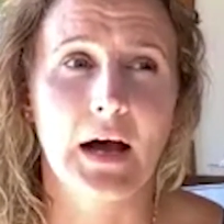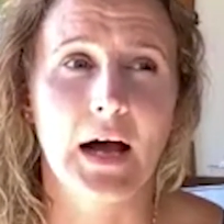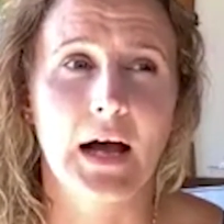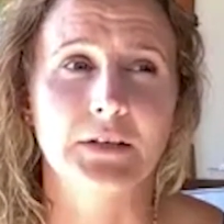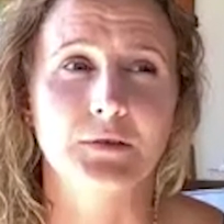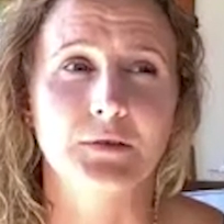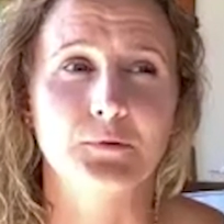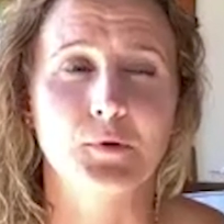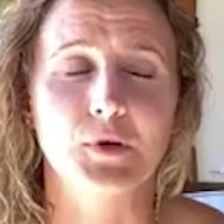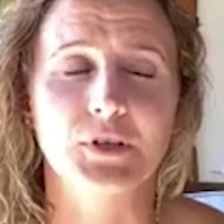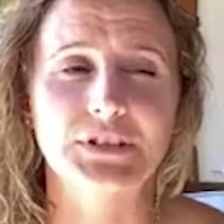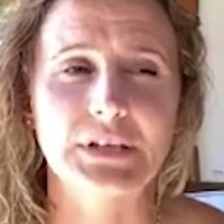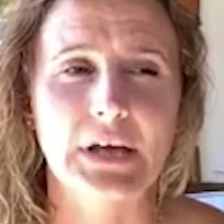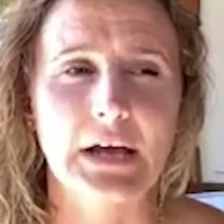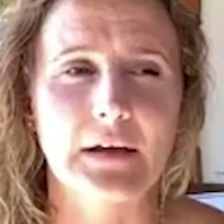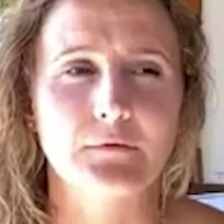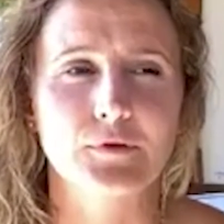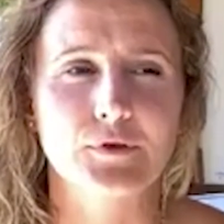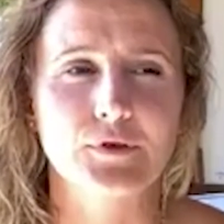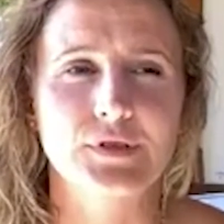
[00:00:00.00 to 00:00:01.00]
and what
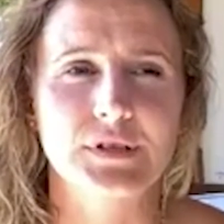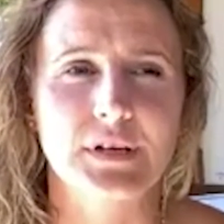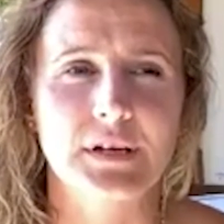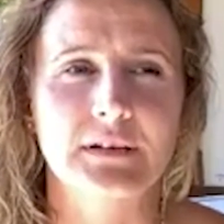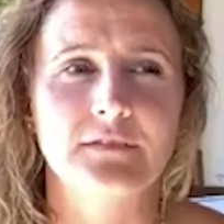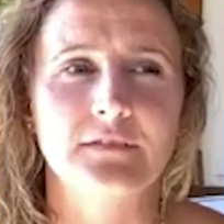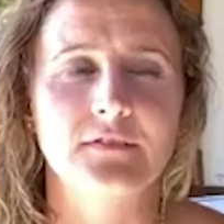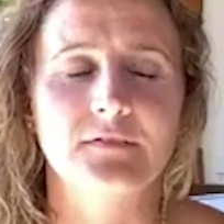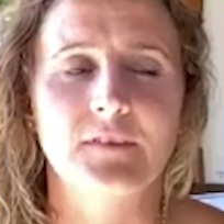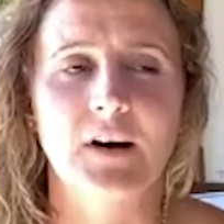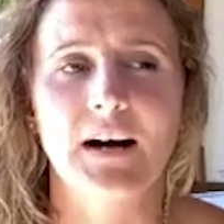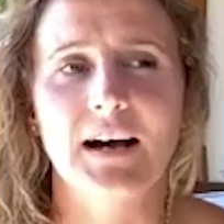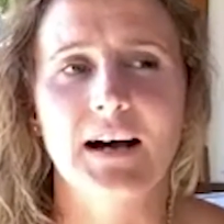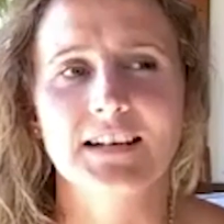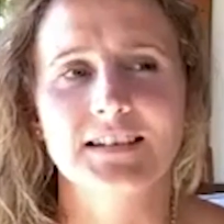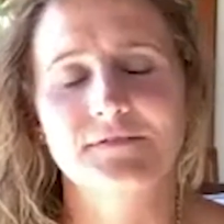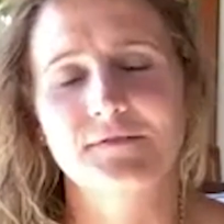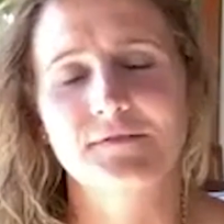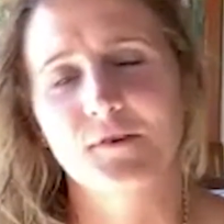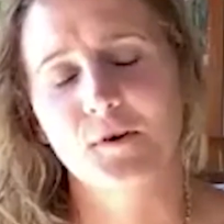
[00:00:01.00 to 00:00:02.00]
I would
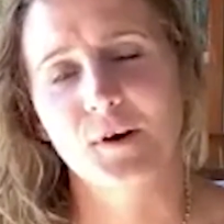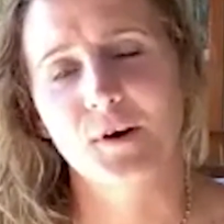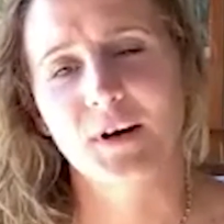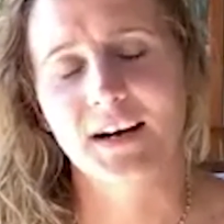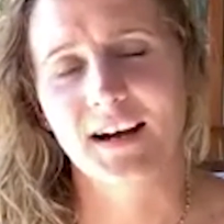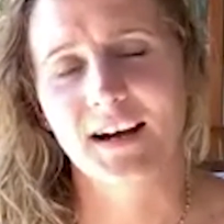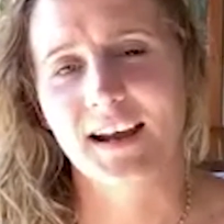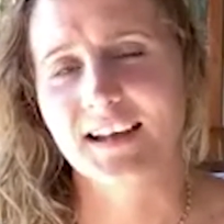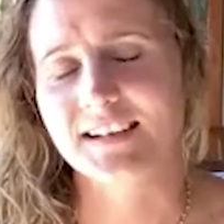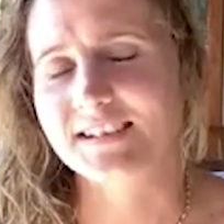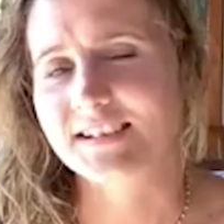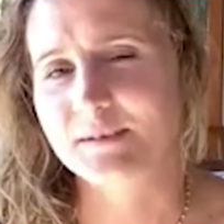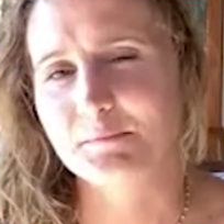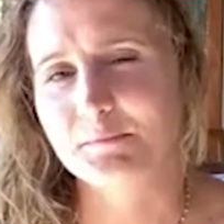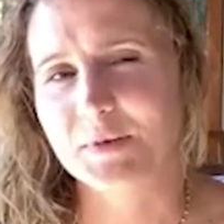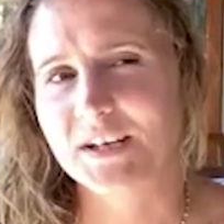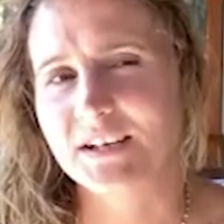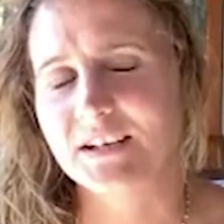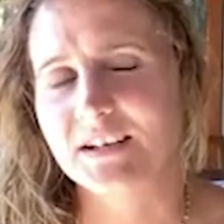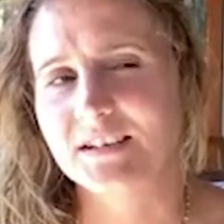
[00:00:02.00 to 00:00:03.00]
advise for
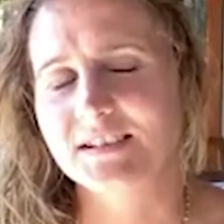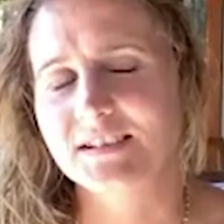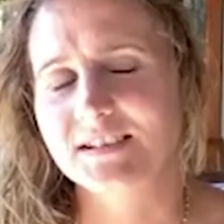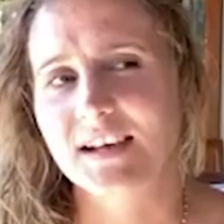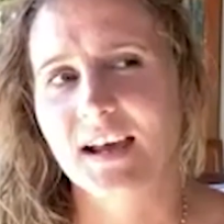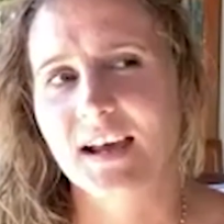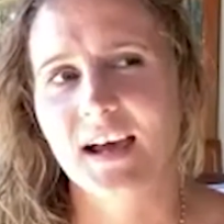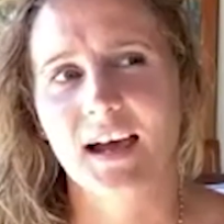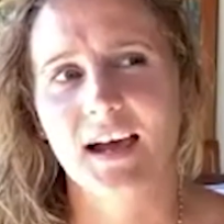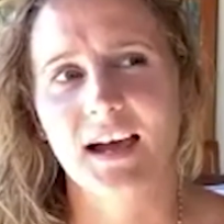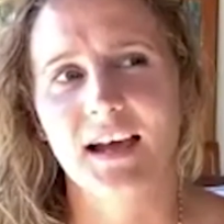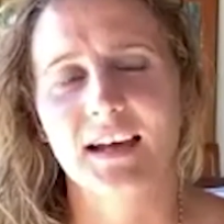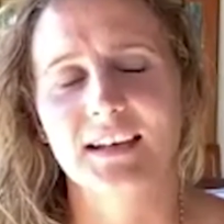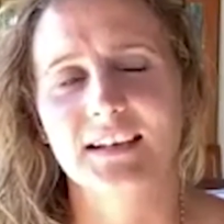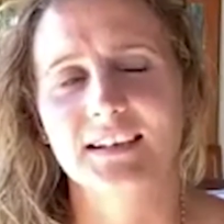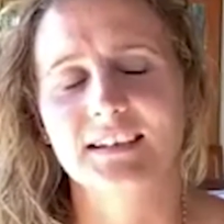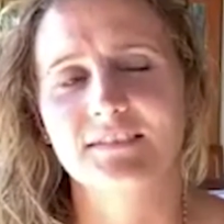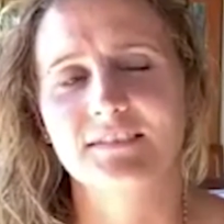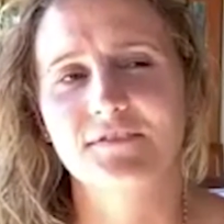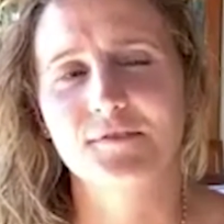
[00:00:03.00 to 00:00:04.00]
SMEs
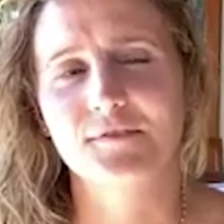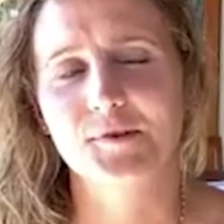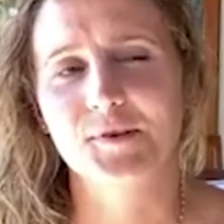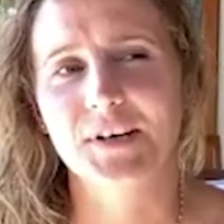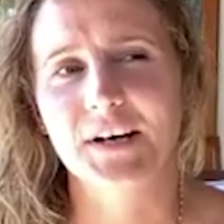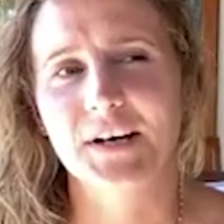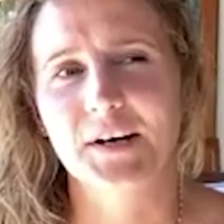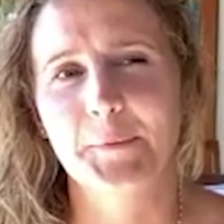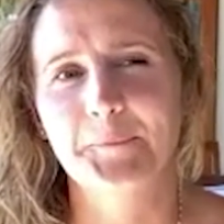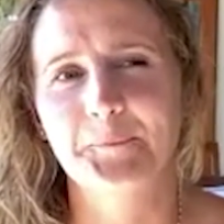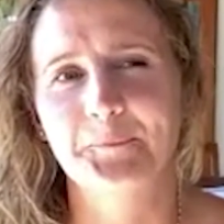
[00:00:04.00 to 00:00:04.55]
and for